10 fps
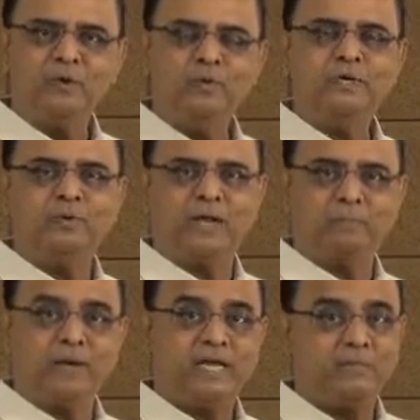We should
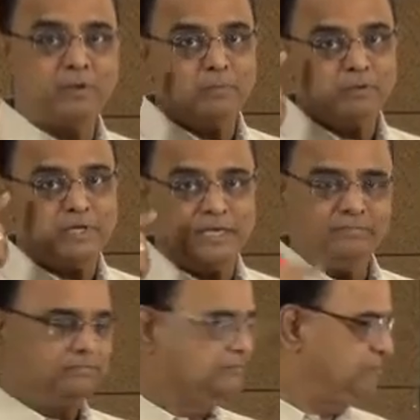apply our buddhi
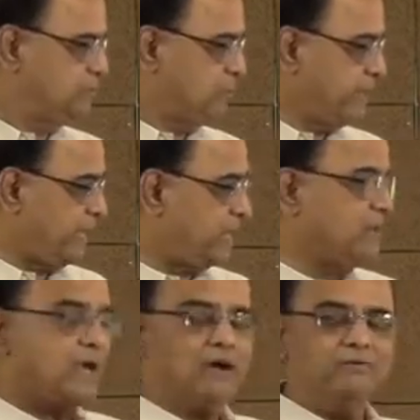so
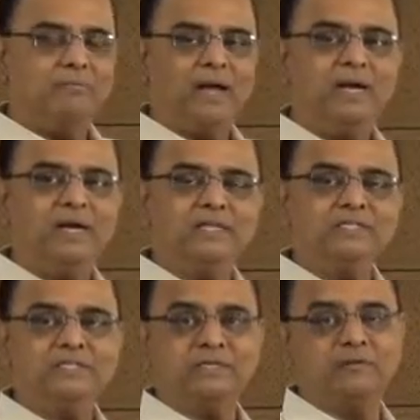that our mind
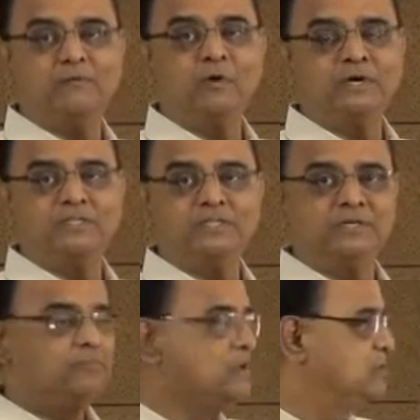is
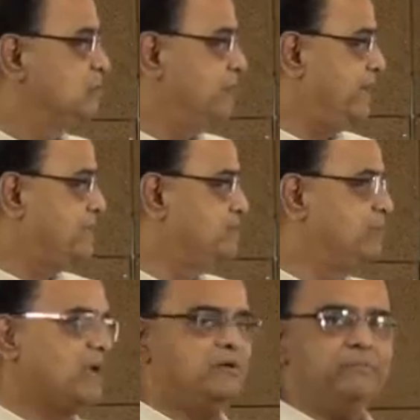focused, so
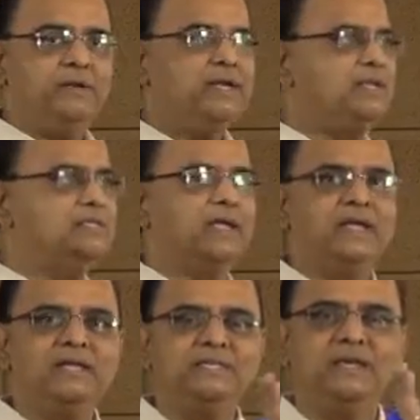that our brain is
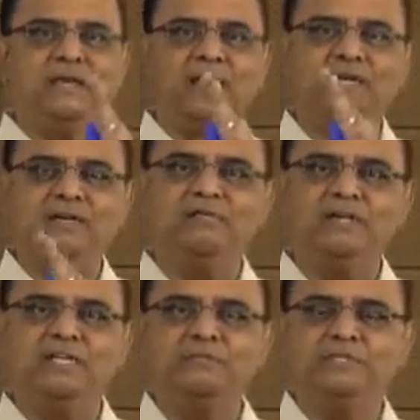engaging in
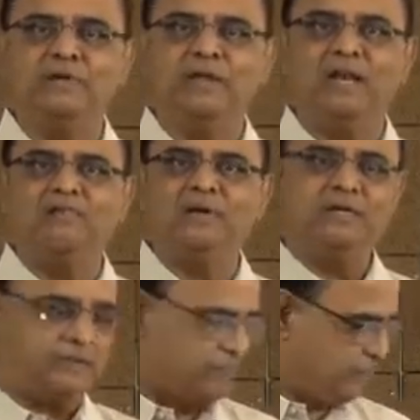activities which are
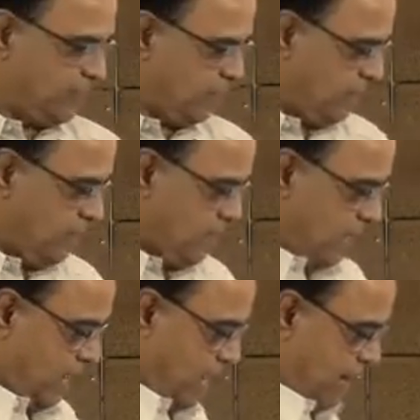relevant.
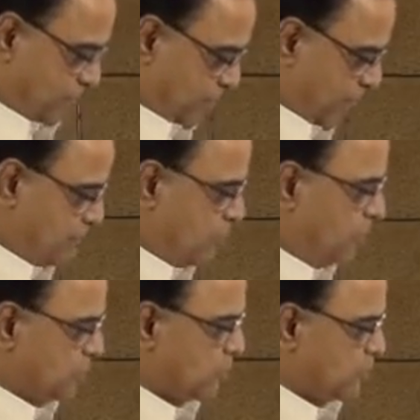I'm
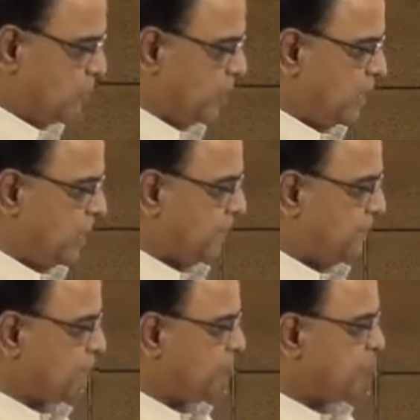going
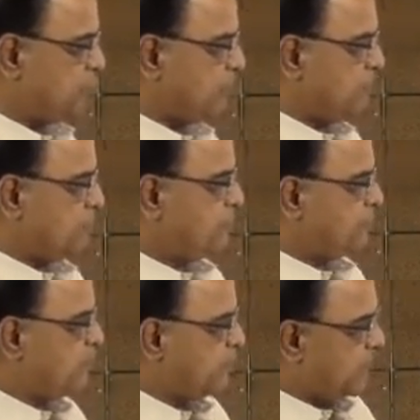to,
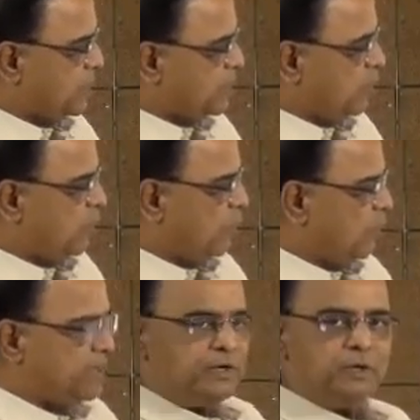before I go
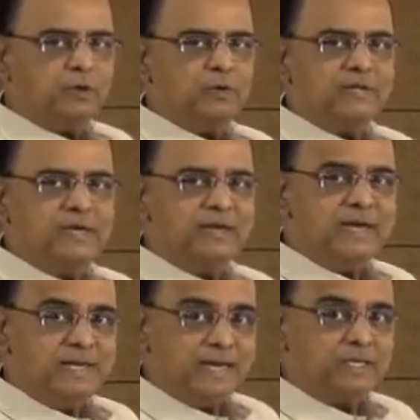into the
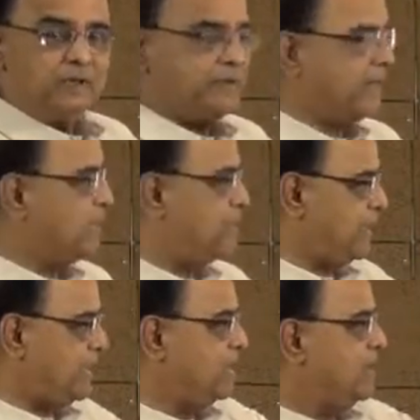details of
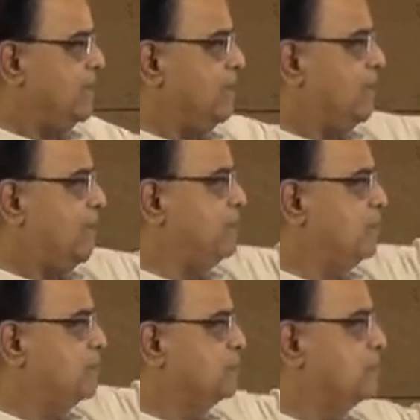NLP, I'm
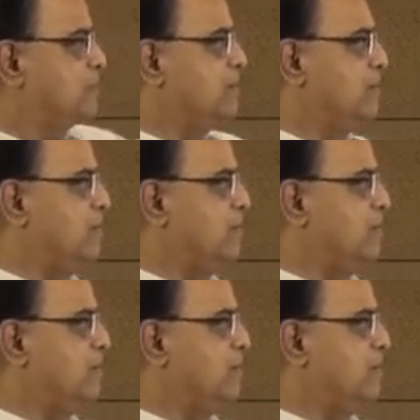going to